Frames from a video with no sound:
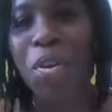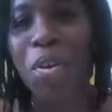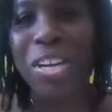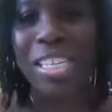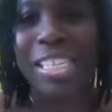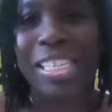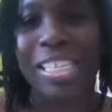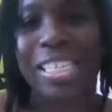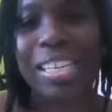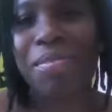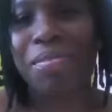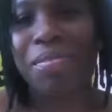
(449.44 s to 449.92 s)

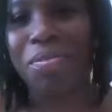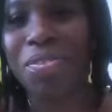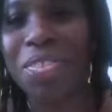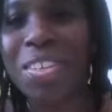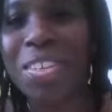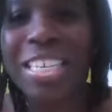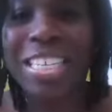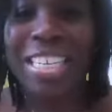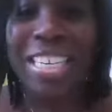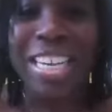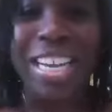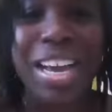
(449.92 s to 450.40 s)
mornings,
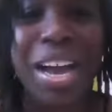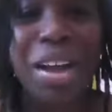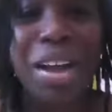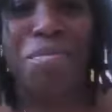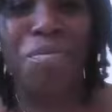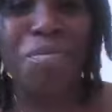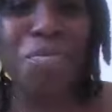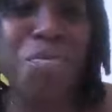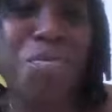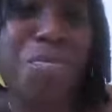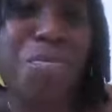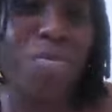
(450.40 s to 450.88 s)

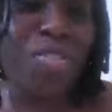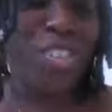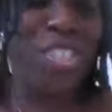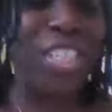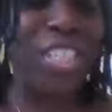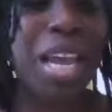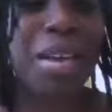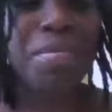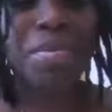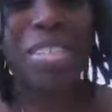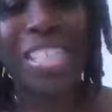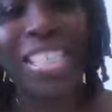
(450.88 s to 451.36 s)
I'm
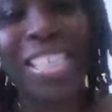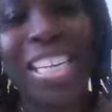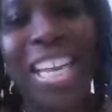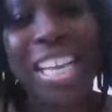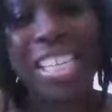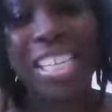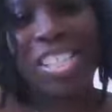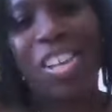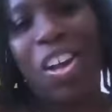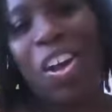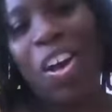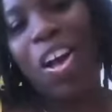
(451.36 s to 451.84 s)
jamming to
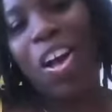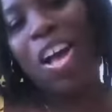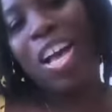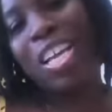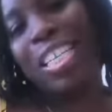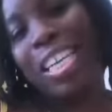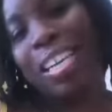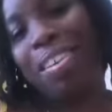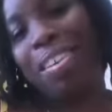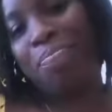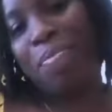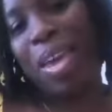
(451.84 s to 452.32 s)
that
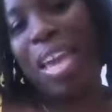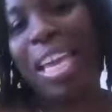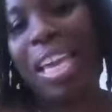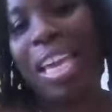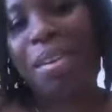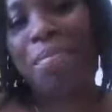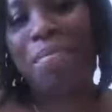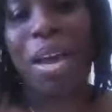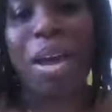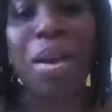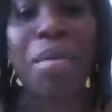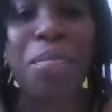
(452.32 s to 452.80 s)
song and
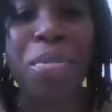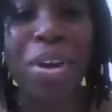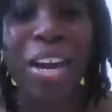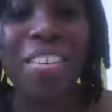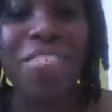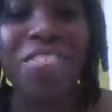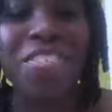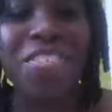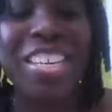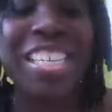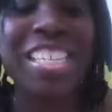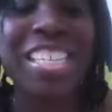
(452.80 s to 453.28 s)
making my
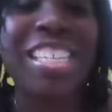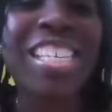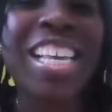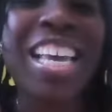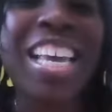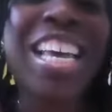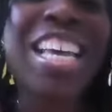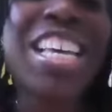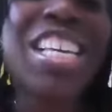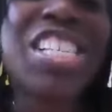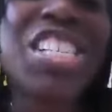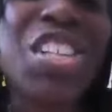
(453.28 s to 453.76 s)
breakfast.
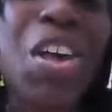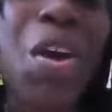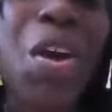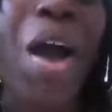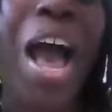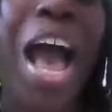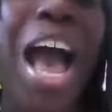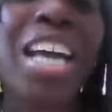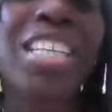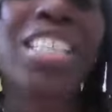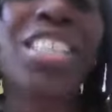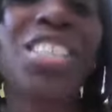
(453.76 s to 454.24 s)
So
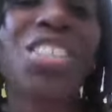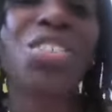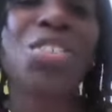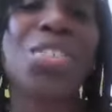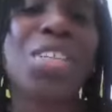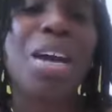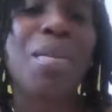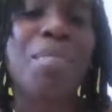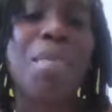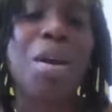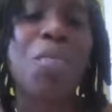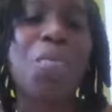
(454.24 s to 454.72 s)
how did
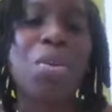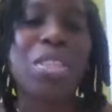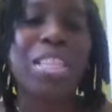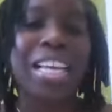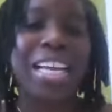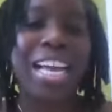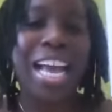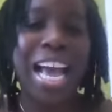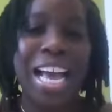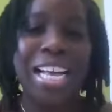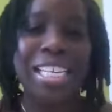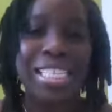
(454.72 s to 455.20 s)
you come up with
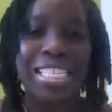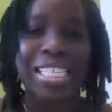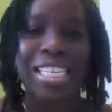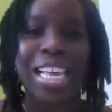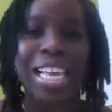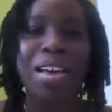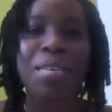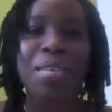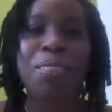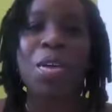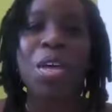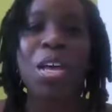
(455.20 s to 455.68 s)
the
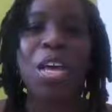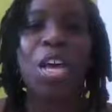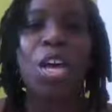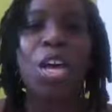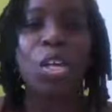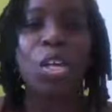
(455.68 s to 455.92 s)
concept